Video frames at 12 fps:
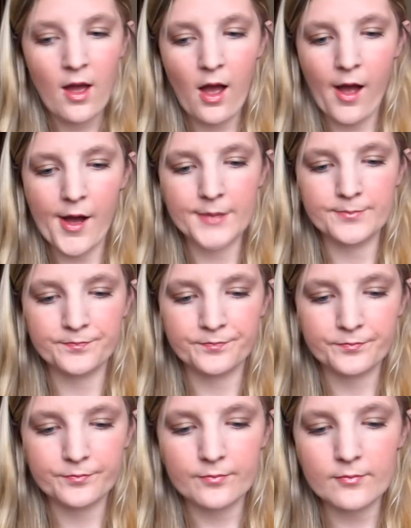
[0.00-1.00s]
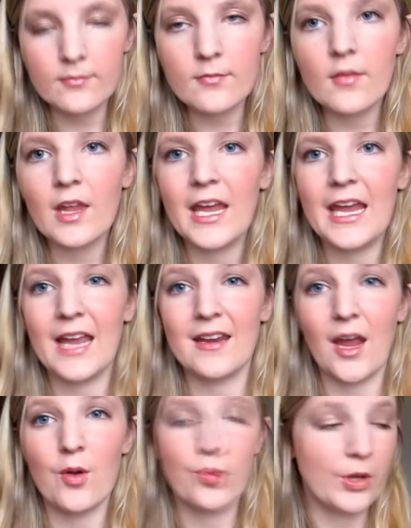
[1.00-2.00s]
Um, and
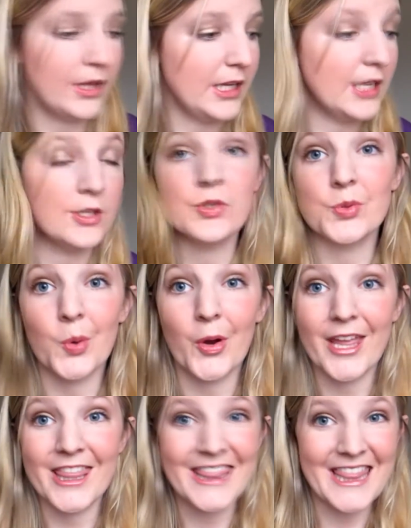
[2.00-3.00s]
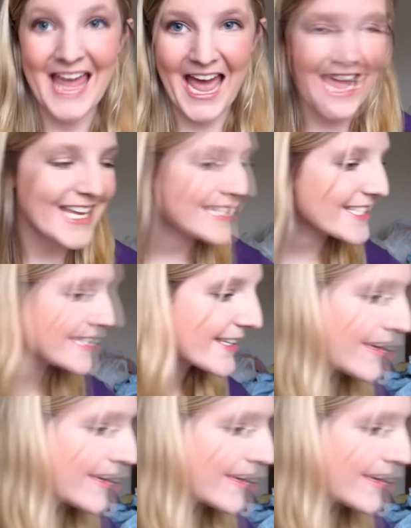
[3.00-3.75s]
I really enjoy that.